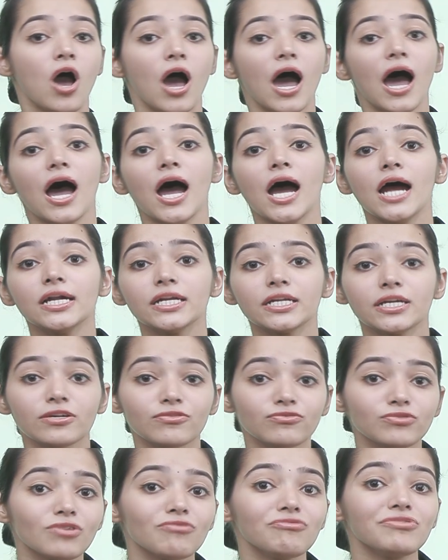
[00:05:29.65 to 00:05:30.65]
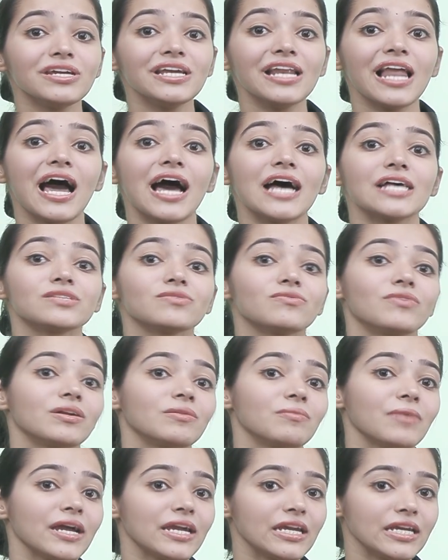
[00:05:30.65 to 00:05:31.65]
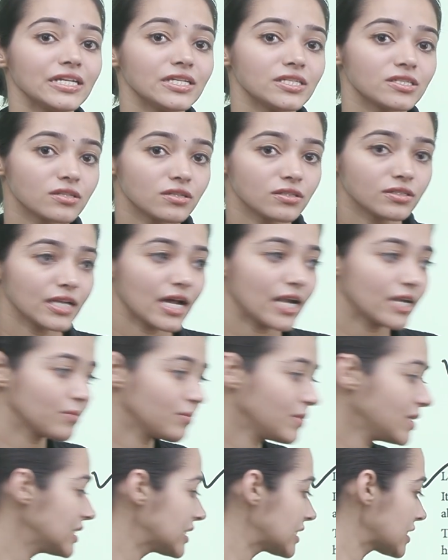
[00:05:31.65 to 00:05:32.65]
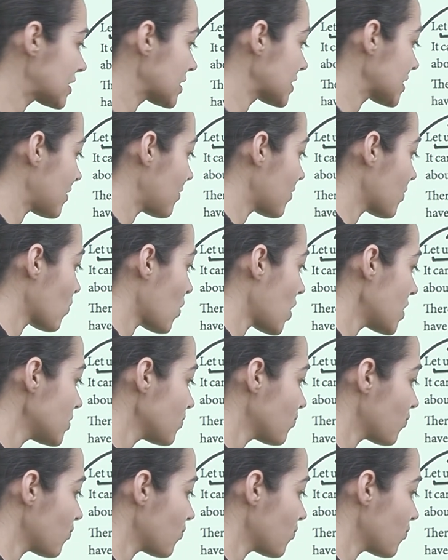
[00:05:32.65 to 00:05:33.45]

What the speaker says: and if the wheel has 1/8 turn, that means it is our what?